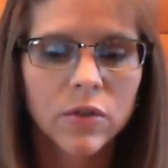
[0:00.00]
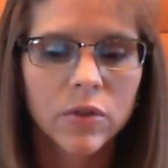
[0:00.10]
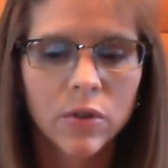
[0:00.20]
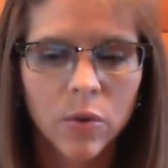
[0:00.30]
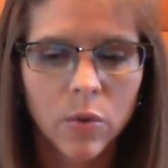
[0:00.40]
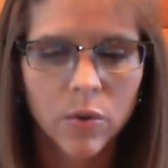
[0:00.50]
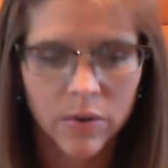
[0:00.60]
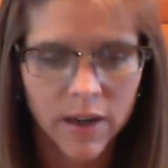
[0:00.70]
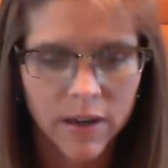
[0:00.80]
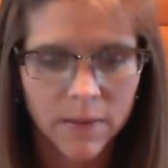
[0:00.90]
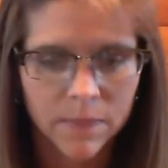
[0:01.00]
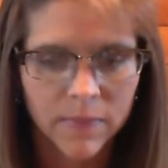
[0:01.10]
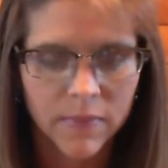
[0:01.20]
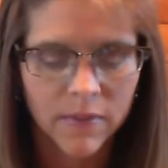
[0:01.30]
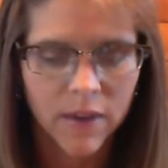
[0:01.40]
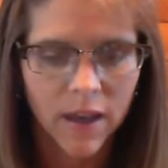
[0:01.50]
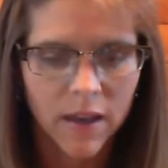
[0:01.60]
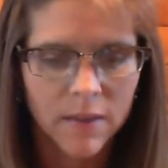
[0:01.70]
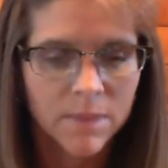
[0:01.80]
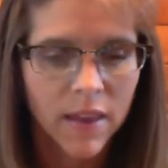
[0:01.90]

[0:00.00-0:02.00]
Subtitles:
glory." Okay?